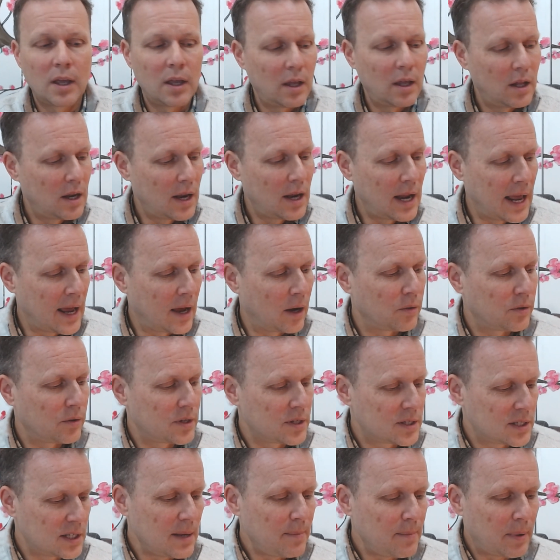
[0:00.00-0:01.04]
Now, the
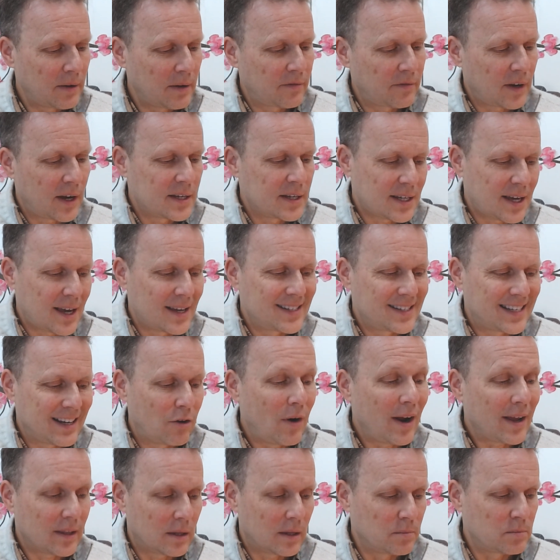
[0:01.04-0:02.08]
sleep advice I
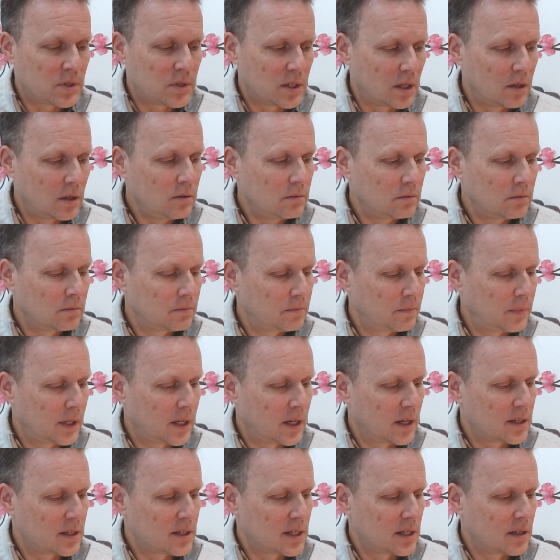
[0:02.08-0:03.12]
direct them to,
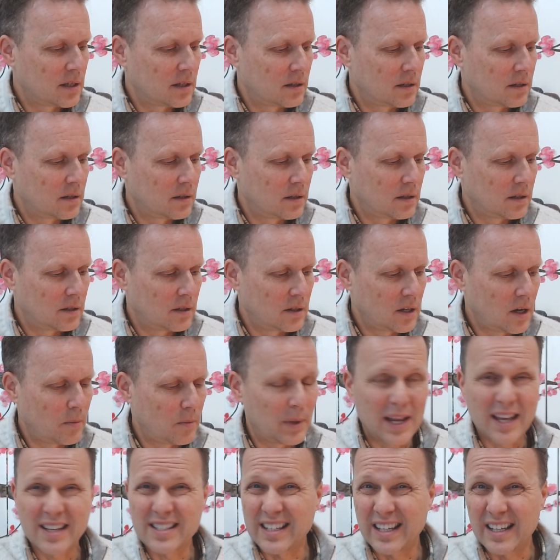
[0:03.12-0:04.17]
because
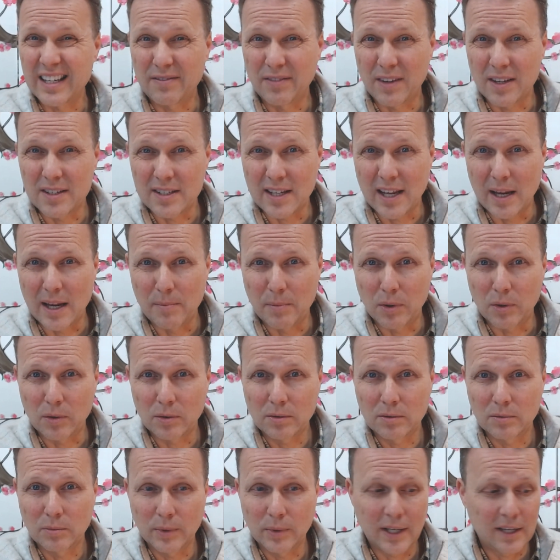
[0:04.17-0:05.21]
nobody has leaflets anymore,
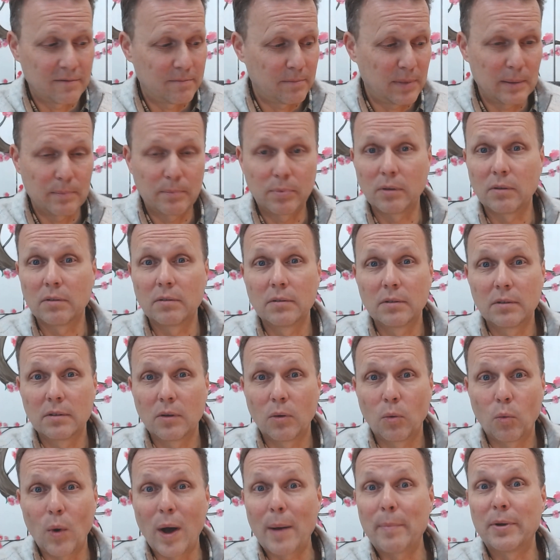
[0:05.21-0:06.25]
we give people
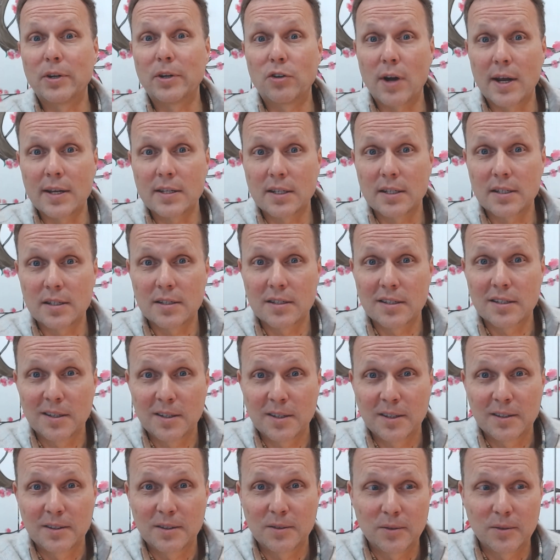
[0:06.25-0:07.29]
web addresses,
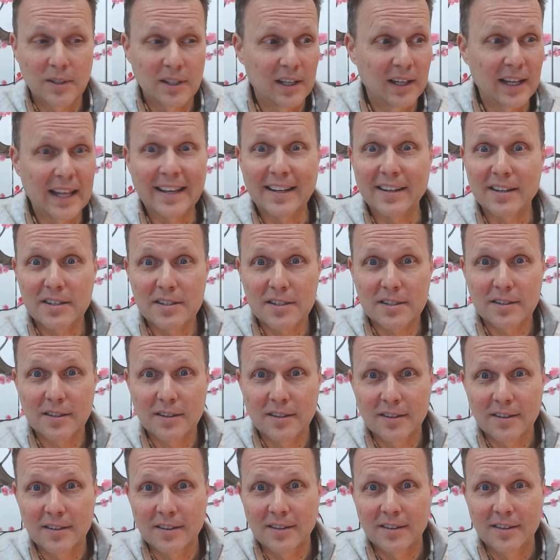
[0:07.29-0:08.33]
links,
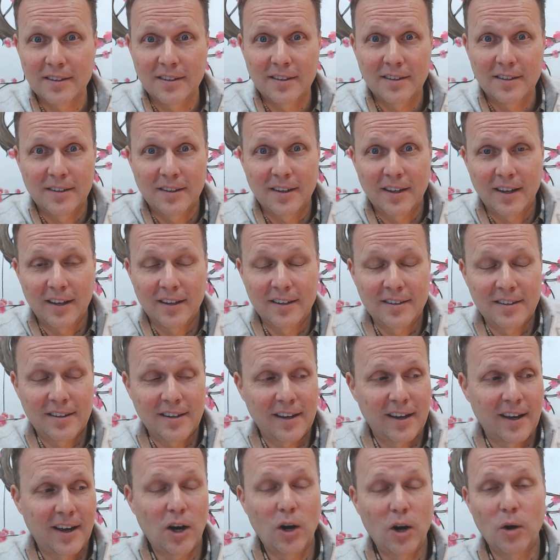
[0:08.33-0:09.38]
and
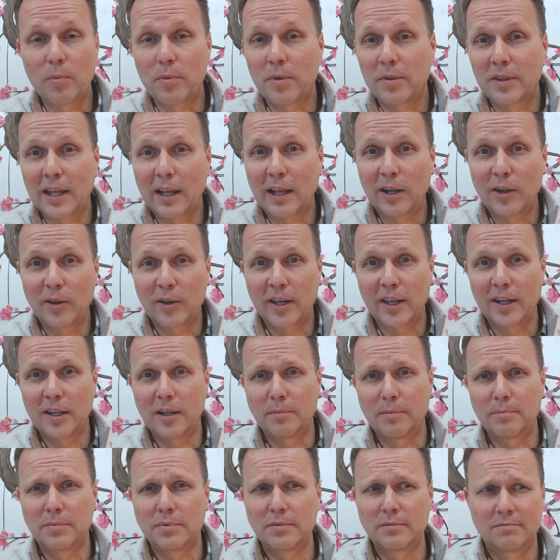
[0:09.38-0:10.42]
hope that they'll look it
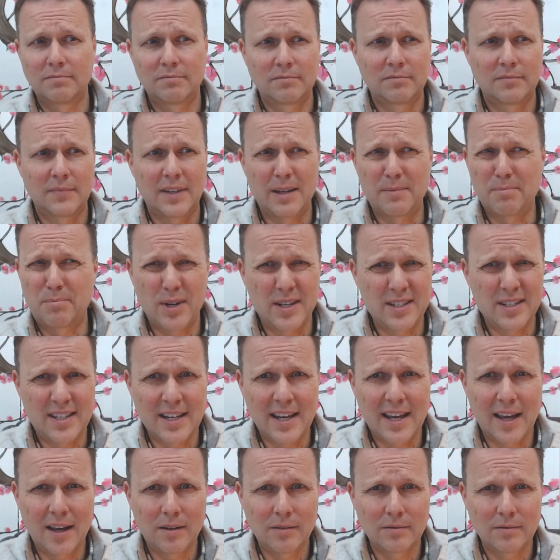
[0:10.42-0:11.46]
up and print it
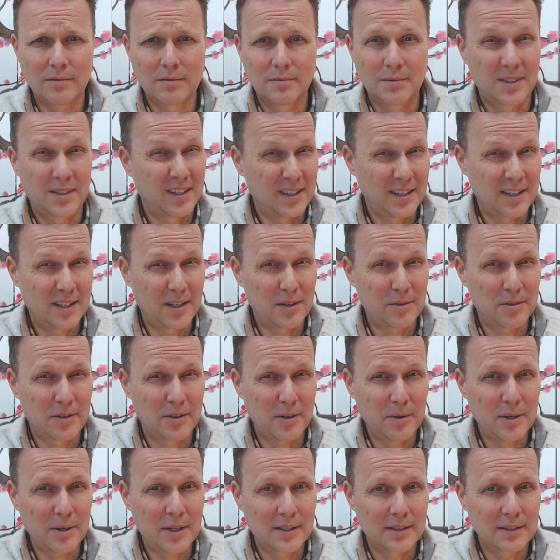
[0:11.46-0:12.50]
out and go
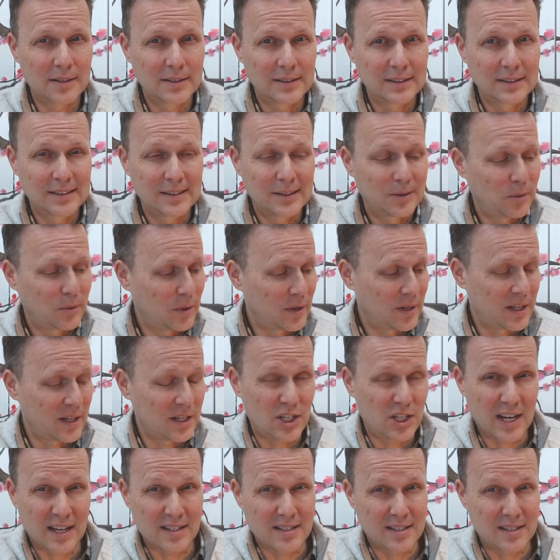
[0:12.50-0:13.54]
through it. What are the
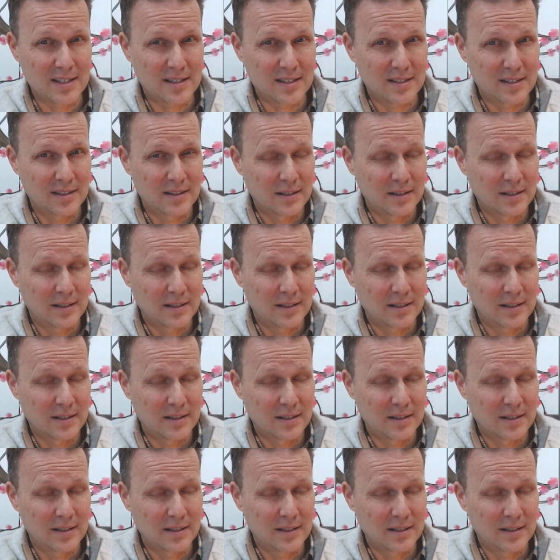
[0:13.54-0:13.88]
chances?